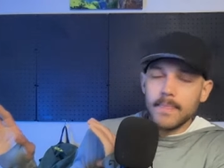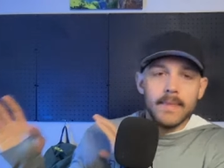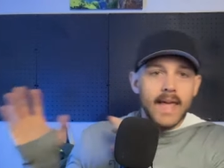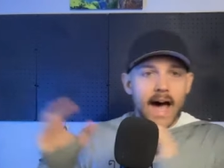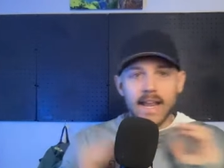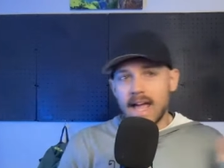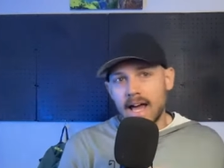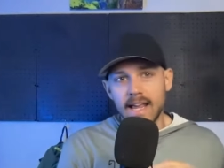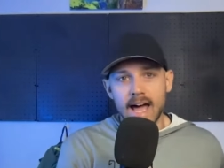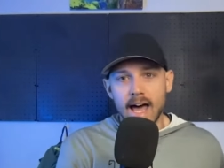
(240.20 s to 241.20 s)
yada,
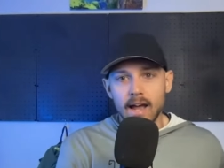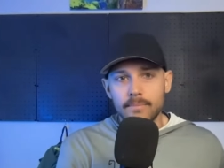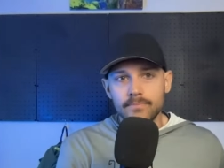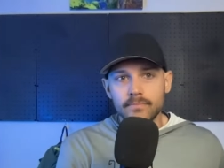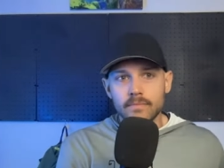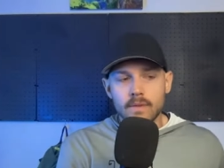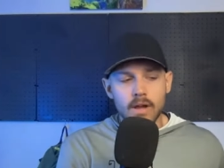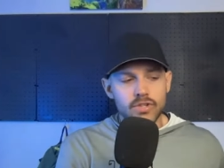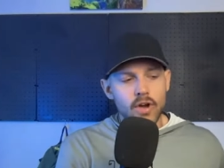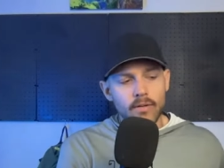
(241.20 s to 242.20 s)
yada, yada.
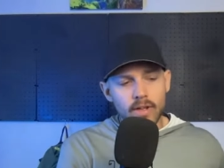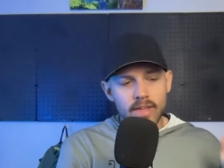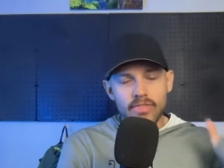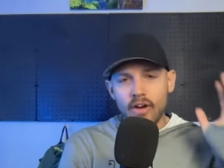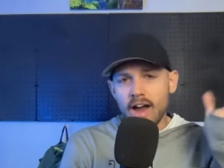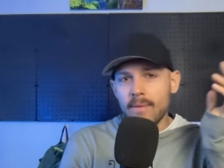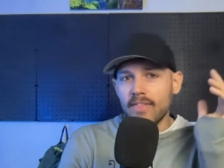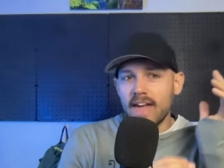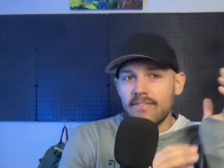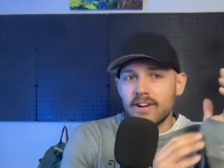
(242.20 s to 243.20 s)
So I really thought
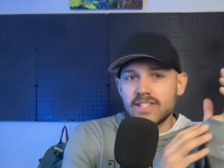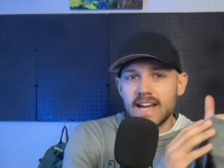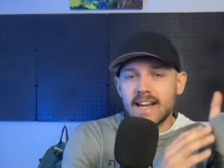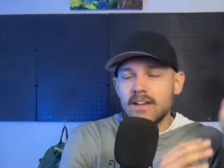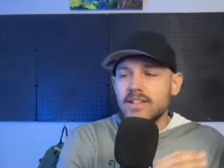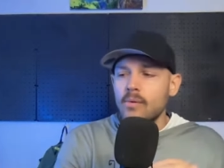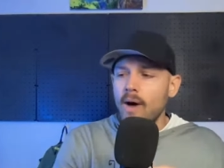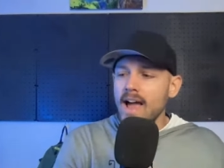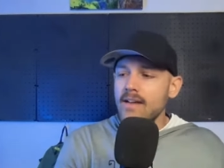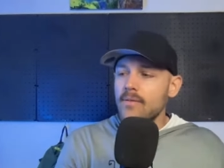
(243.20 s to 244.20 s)
about that for a second. I was like,
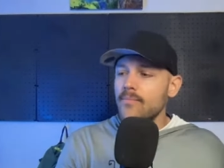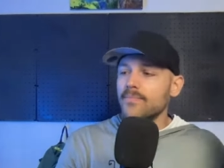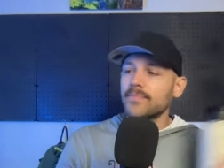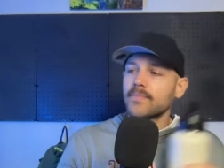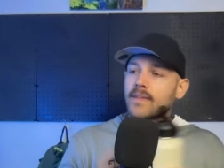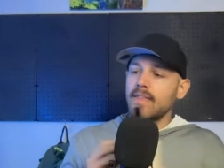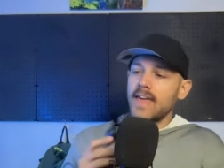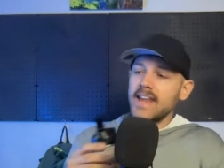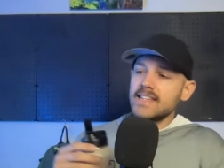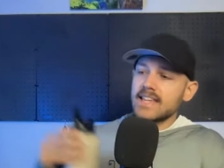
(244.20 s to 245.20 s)
why?
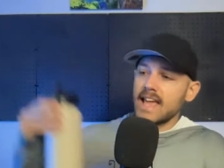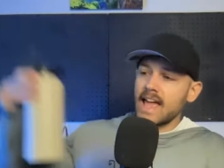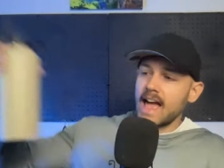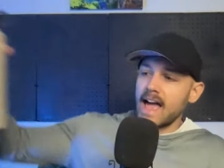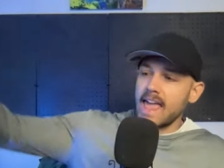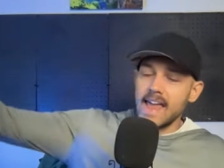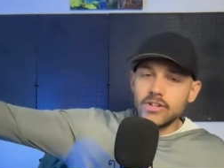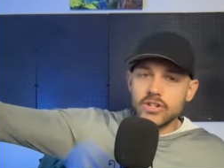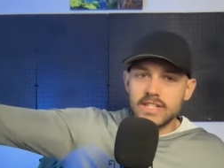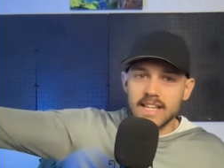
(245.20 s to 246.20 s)
That is
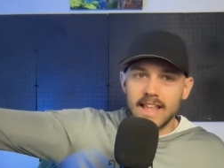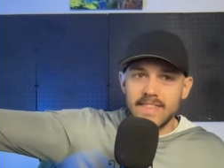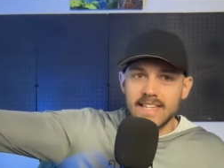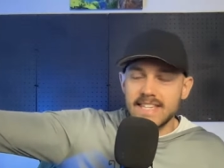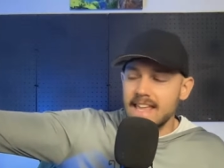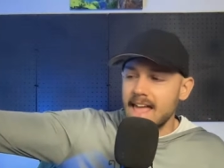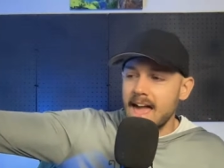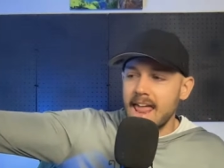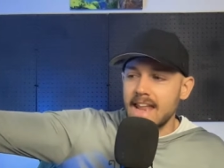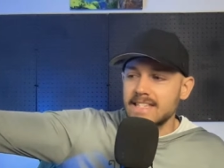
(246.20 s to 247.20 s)
interesting that they say
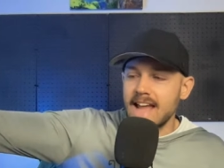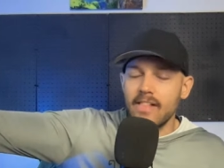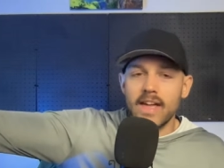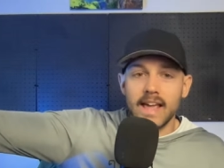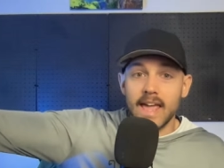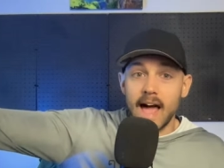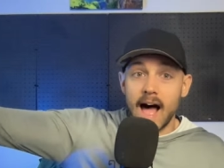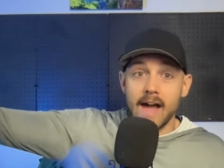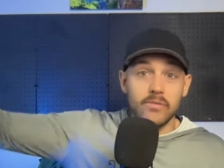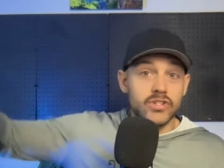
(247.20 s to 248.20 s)
that. And it's not like
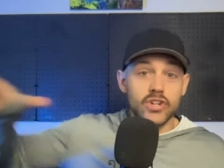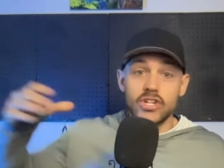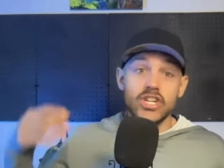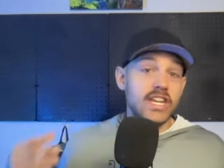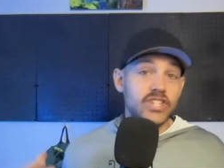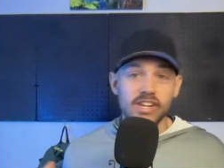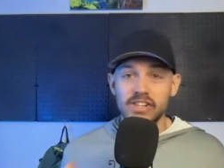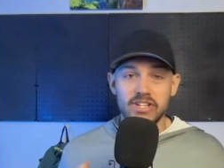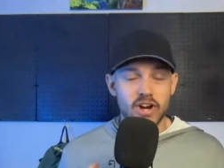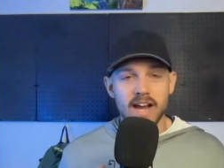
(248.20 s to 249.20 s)
I was
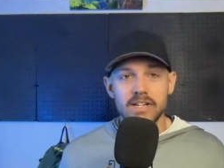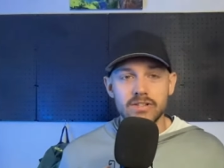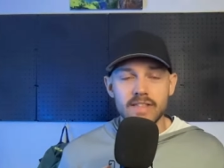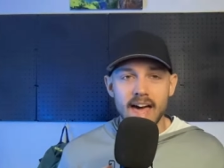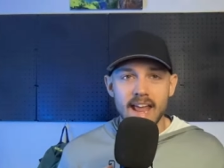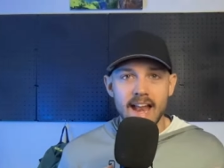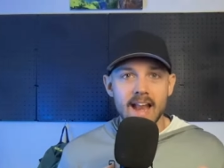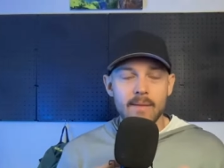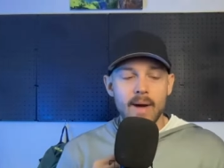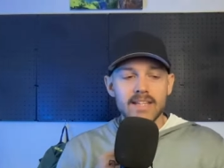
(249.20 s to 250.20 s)
strategically trying to do that in
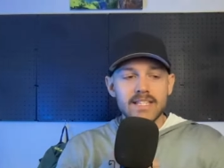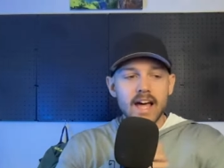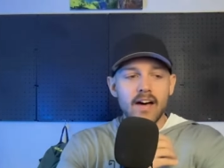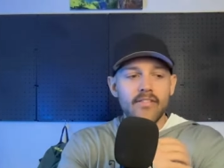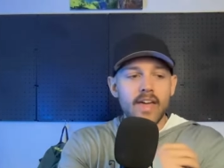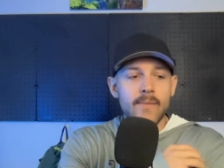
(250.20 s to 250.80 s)
any of my stuff.